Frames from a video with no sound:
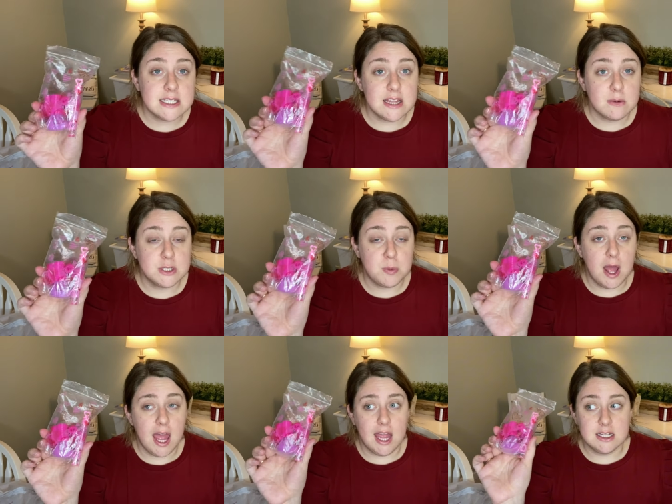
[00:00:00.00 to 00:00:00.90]
either which
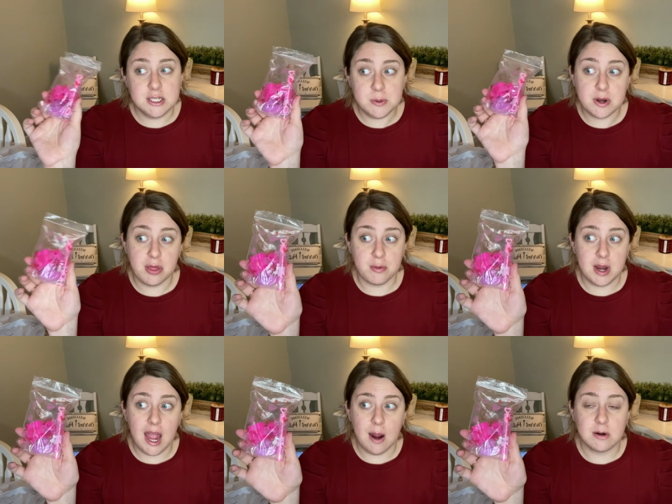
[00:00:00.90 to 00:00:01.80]
way, two to three
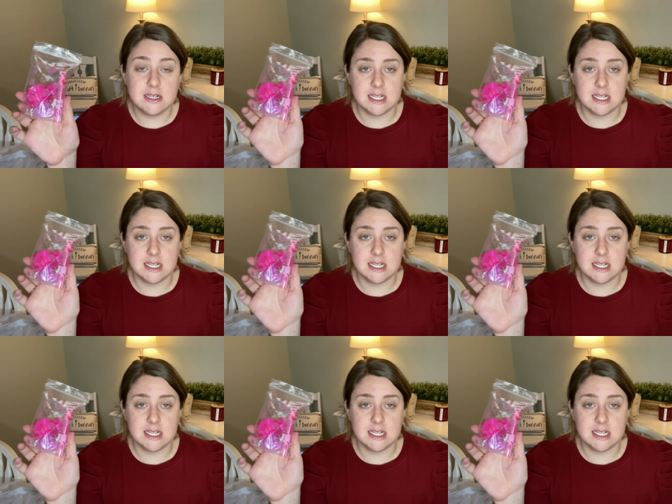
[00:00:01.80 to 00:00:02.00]
hours.